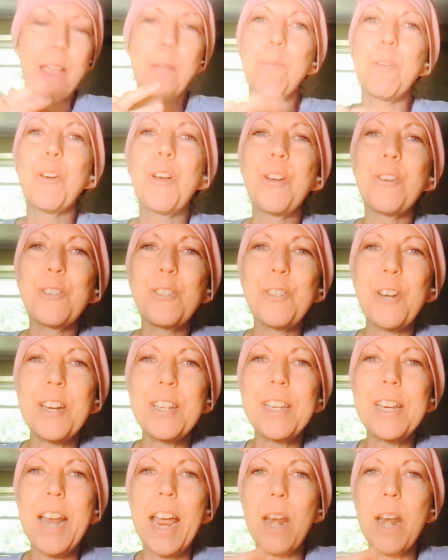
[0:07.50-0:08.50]
I am your host
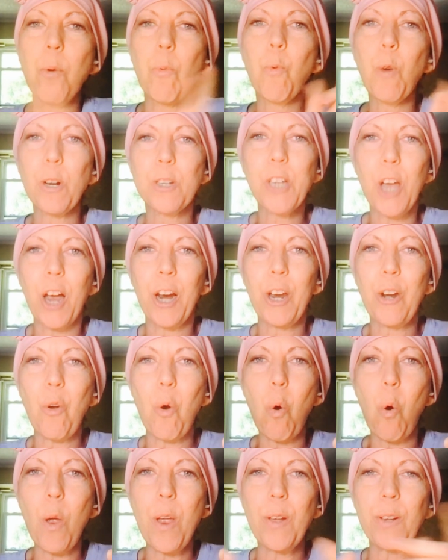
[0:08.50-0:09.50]
Tracy Knight, and we're talking
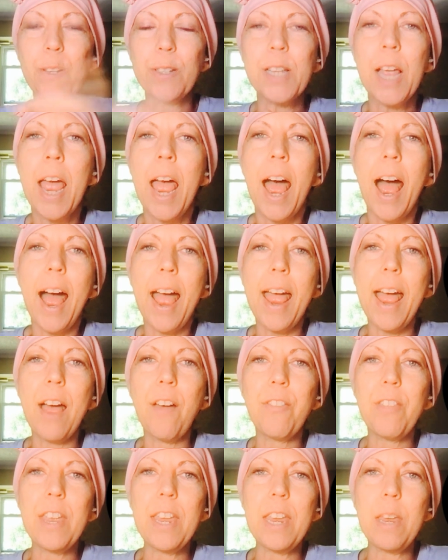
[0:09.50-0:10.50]
oils. I
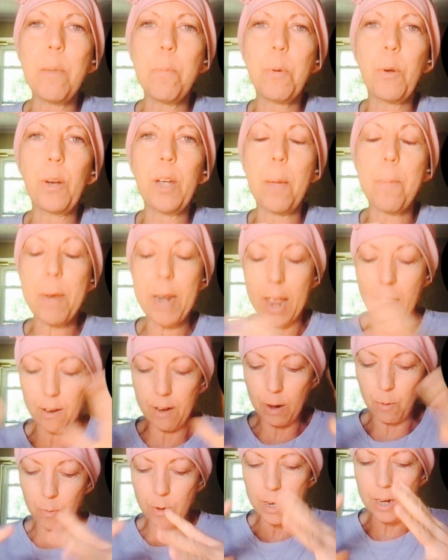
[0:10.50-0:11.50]
have the ebook coming out, and I